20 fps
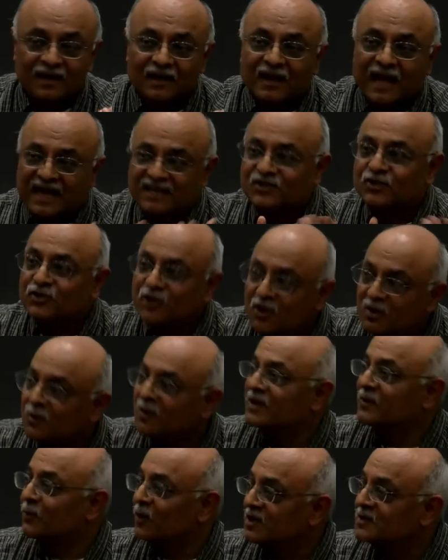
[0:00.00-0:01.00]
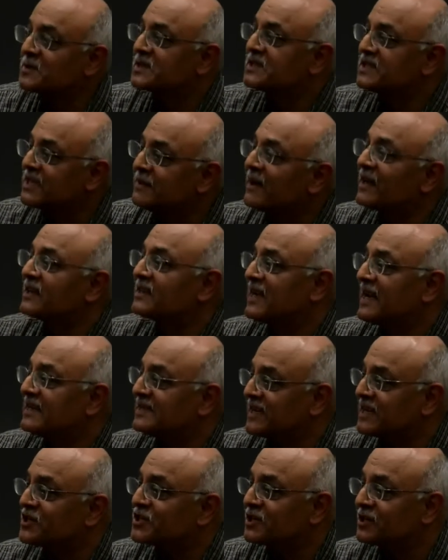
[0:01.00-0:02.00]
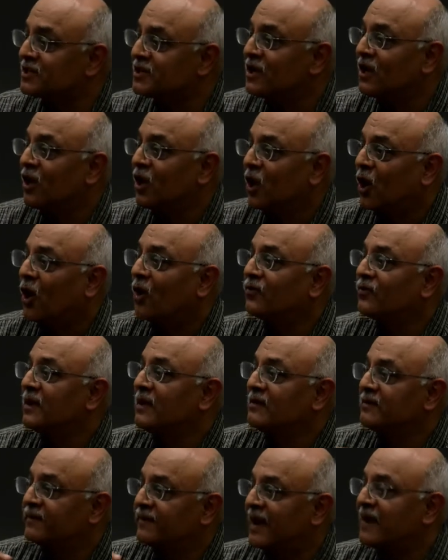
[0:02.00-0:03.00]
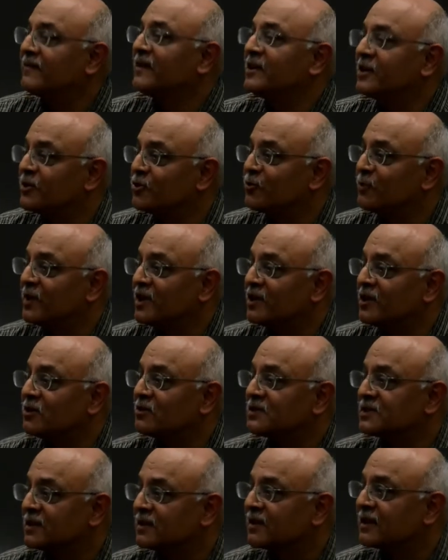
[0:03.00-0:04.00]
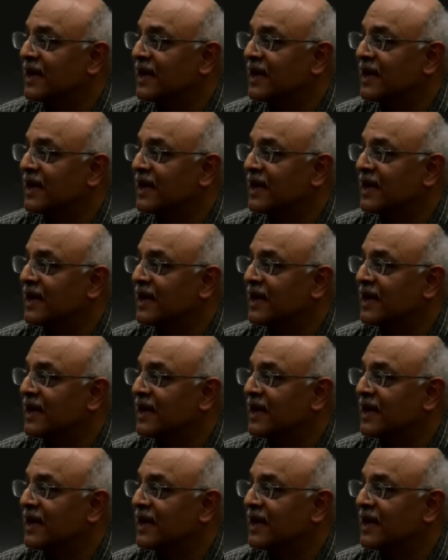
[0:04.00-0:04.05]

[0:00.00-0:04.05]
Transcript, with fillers: As you know, what it was was demonetization of 500 rupee notes and,